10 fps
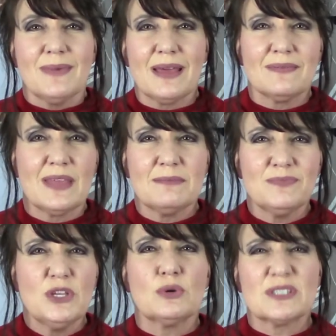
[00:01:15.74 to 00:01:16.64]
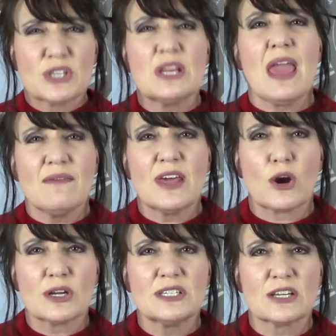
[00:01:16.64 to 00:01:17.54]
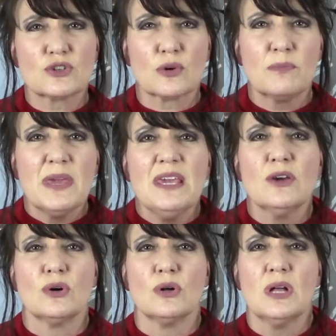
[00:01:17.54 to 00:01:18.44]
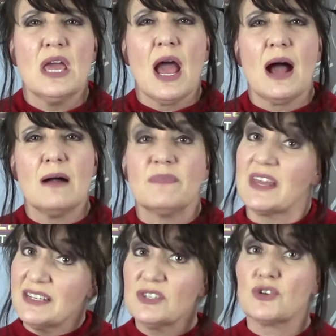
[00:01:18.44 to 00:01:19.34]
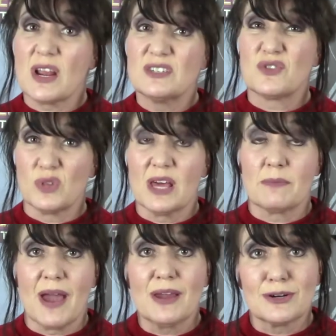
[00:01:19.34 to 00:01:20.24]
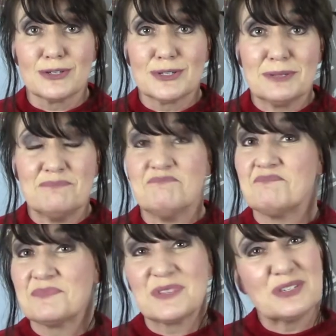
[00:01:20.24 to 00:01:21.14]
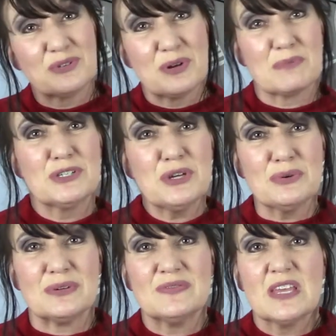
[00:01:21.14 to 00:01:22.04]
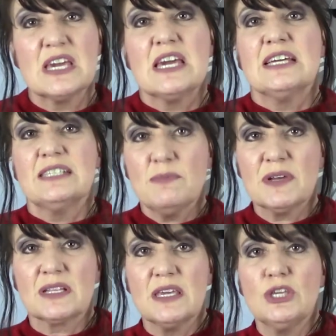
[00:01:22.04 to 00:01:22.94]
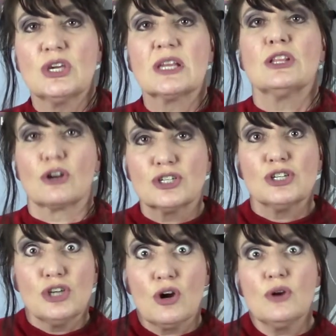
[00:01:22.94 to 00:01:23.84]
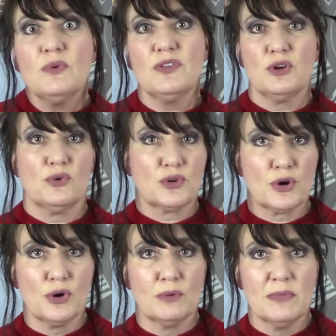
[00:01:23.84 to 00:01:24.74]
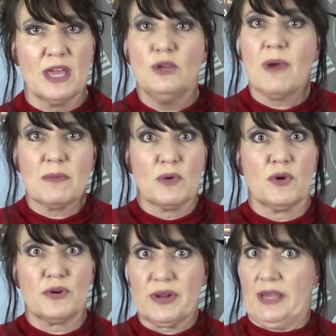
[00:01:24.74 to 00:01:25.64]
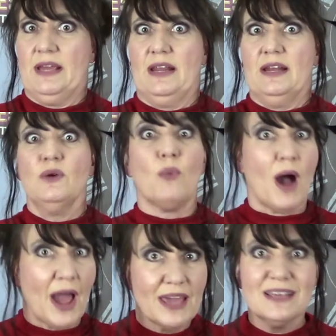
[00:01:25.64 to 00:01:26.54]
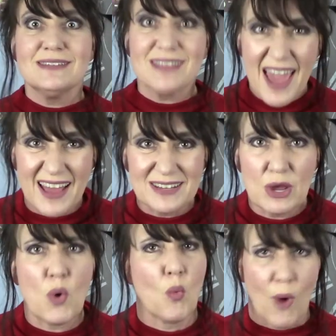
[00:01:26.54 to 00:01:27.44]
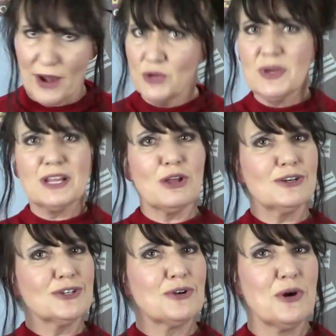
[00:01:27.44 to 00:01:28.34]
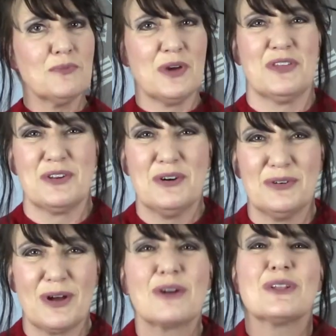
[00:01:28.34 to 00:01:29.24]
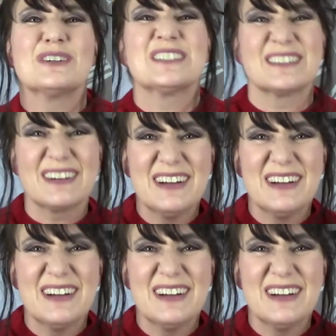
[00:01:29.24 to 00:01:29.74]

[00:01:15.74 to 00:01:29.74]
it's going to have that architectural appeal that is attractive to a lot of buyers. So number two. Typically, you get a larger yard with an older home, and you might be wondering, hey Dana, why is that? Why do you get a larger home with a larger